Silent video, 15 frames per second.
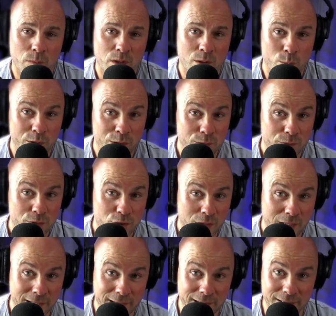And when you've
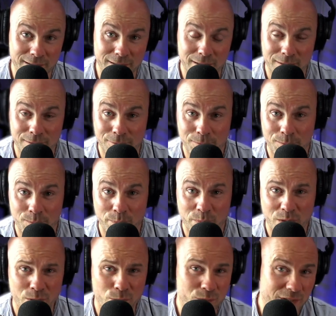shared
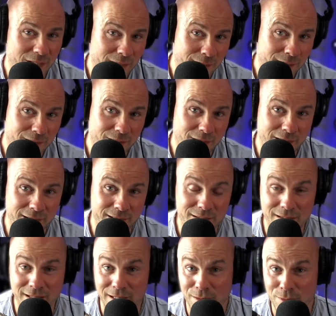those insights,
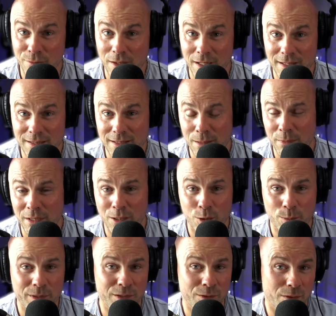that advice, let me know
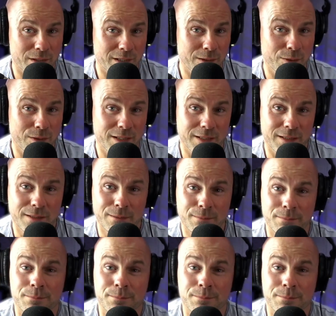by nodding your head.